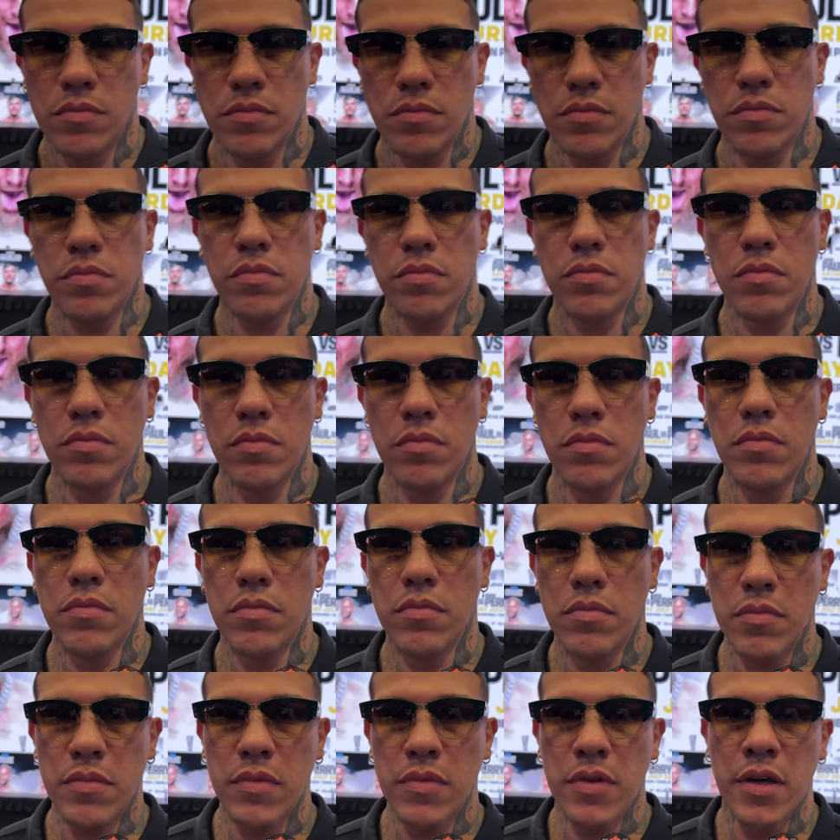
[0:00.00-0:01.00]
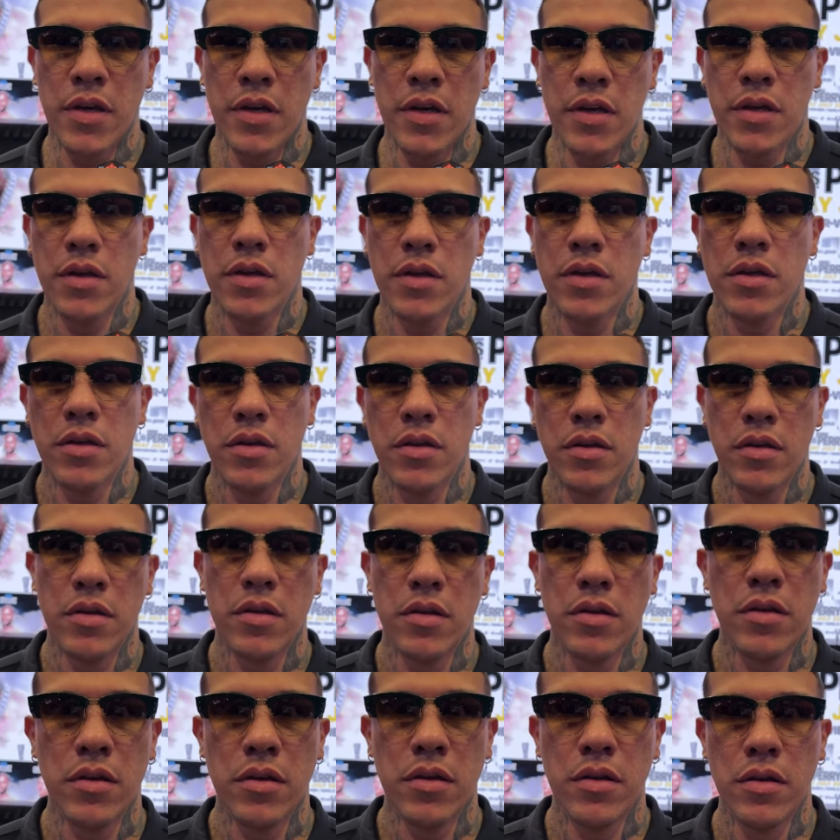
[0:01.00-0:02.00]
fight at 175 before and he lost.
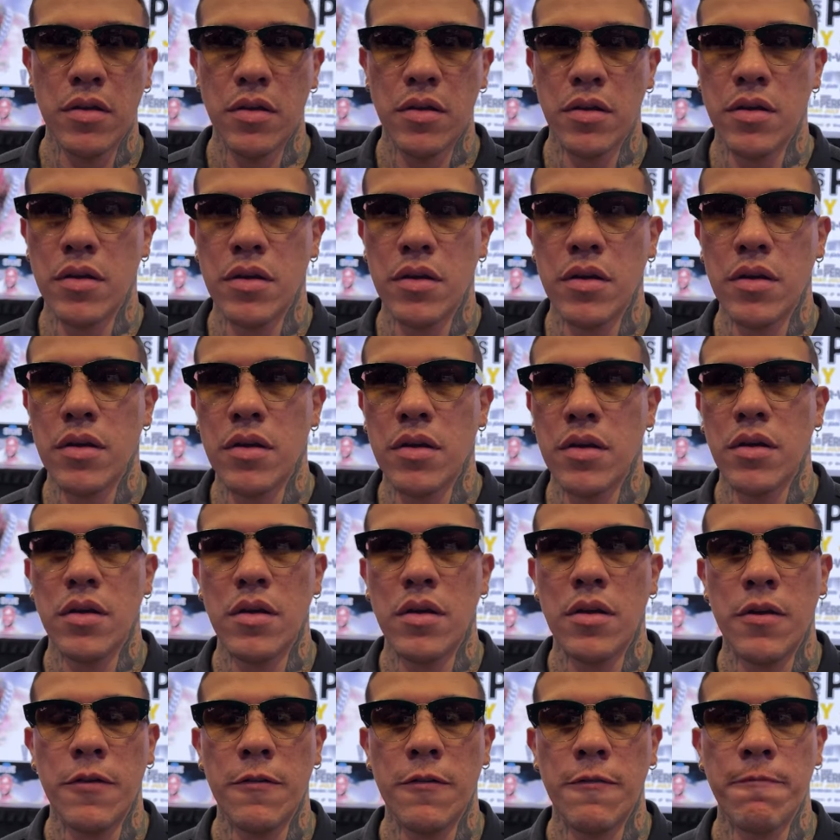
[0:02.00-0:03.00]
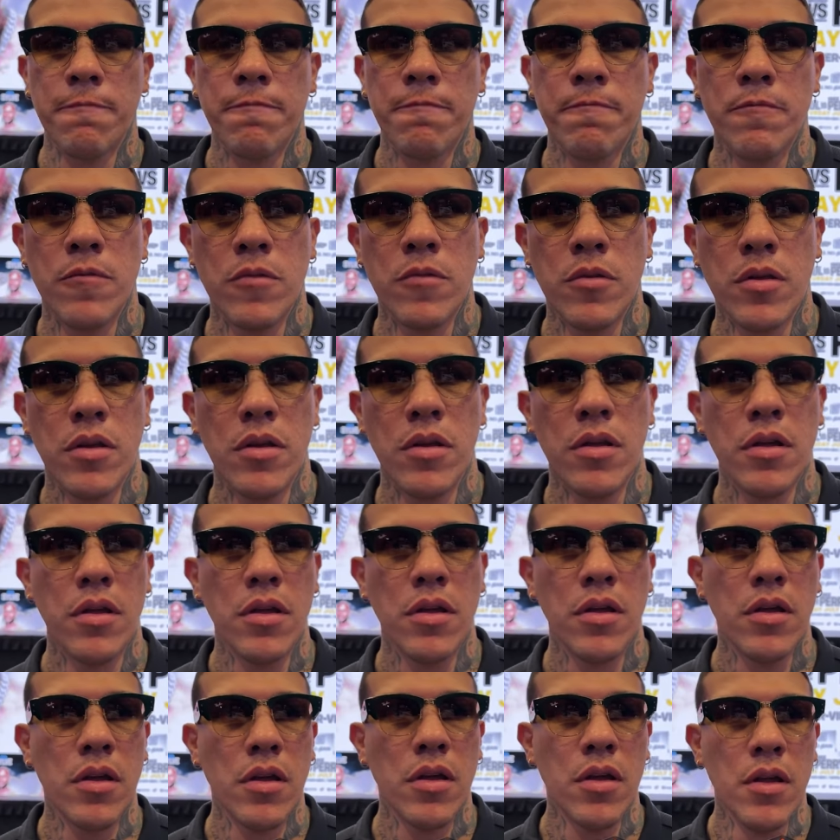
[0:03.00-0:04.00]
What is the better matchup in one weight
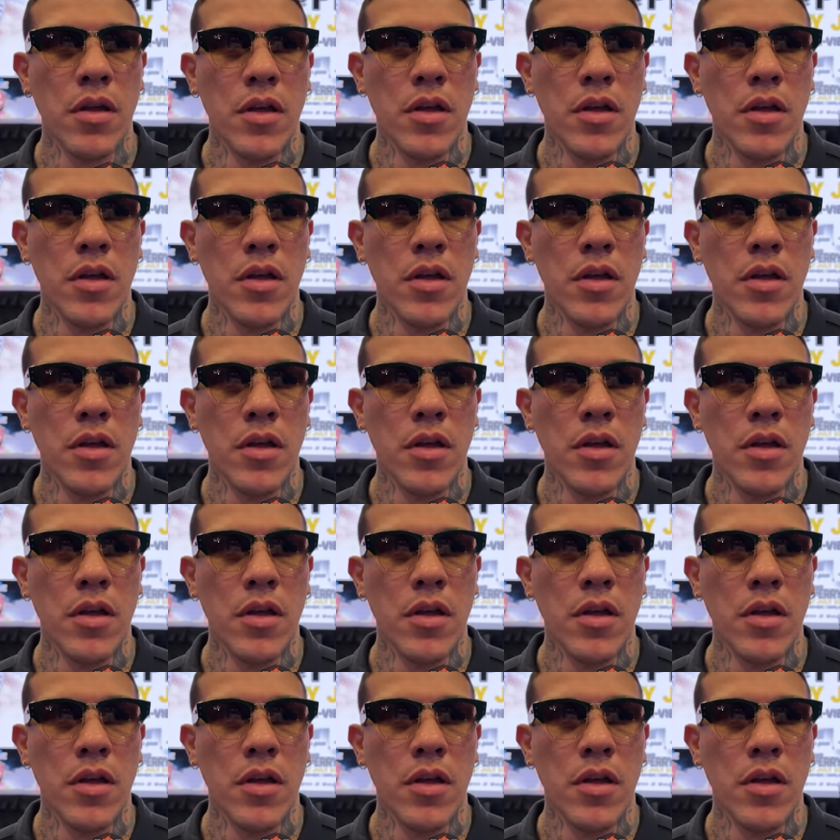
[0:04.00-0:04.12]
class?